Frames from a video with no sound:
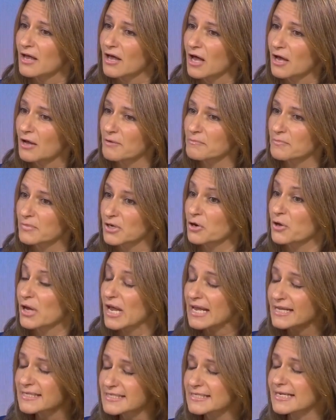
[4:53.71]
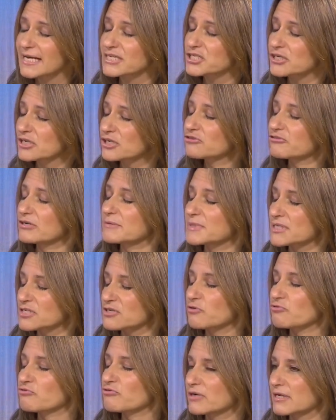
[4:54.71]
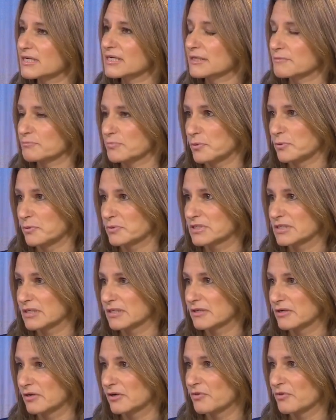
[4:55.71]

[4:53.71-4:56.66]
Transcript: International agreements are really important.